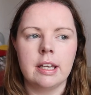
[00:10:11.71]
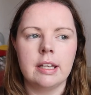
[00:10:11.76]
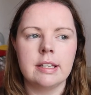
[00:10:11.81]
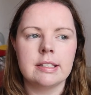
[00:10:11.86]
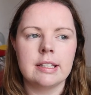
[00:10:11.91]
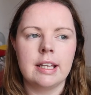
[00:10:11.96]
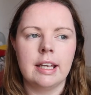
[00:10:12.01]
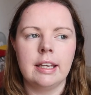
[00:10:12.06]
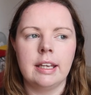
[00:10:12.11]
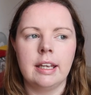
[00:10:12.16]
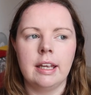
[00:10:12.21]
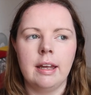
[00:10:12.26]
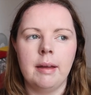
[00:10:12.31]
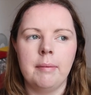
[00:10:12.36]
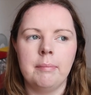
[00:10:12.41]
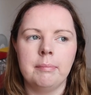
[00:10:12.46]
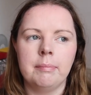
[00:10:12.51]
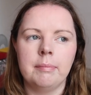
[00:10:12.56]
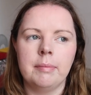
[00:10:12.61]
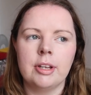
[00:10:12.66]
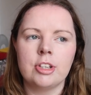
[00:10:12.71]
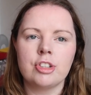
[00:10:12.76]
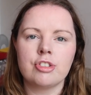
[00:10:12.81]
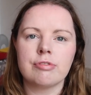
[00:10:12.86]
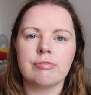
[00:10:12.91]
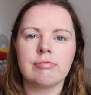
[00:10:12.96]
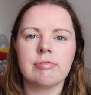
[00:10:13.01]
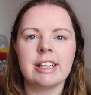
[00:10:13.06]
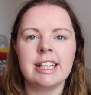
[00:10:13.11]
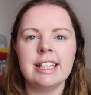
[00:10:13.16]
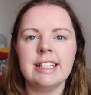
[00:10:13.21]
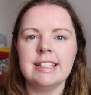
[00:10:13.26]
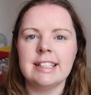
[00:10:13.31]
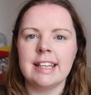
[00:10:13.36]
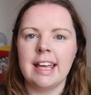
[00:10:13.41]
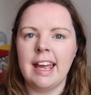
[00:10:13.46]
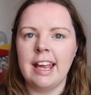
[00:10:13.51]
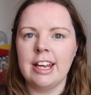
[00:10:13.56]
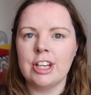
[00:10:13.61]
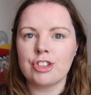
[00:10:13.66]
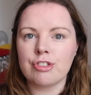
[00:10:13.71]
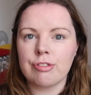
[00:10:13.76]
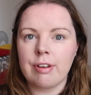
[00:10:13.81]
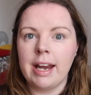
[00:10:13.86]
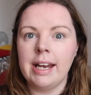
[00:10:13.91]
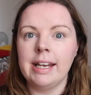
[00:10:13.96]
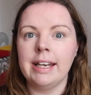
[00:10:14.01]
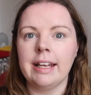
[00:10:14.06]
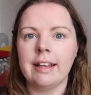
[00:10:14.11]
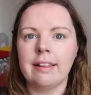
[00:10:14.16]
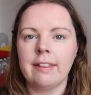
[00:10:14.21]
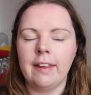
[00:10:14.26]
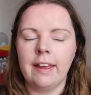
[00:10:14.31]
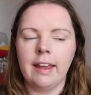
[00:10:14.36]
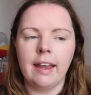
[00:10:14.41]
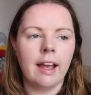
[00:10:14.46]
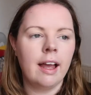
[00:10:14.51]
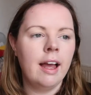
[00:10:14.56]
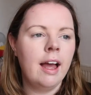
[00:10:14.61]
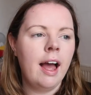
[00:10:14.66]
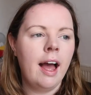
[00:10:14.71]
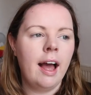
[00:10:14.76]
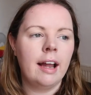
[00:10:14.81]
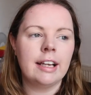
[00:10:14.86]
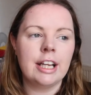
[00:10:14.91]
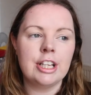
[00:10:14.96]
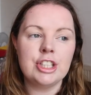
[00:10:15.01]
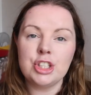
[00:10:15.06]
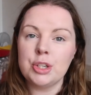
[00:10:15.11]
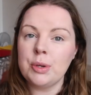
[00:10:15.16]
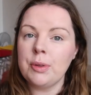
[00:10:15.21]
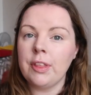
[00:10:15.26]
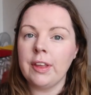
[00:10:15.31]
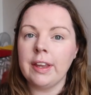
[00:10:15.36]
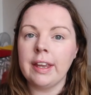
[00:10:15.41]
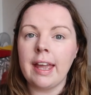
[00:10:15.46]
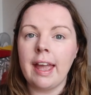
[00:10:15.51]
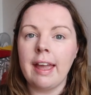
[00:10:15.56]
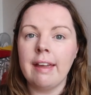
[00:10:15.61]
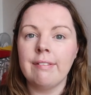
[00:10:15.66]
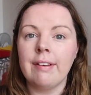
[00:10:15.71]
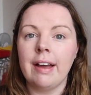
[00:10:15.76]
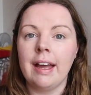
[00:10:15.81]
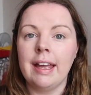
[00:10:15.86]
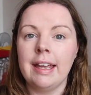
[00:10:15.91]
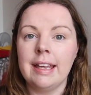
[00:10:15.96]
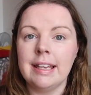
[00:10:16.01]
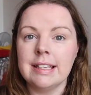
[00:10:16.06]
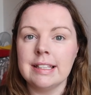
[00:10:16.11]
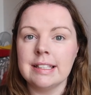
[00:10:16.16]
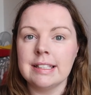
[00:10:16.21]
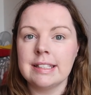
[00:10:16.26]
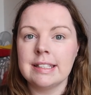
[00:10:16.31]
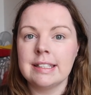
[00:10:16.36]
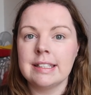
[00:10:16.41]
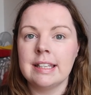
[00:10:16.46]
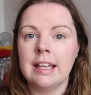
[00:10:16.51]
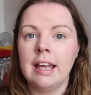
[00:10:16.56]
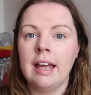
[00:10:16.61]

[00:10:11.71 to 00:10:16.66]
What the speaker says: It's like a 3-day training thing, and I do think Ava is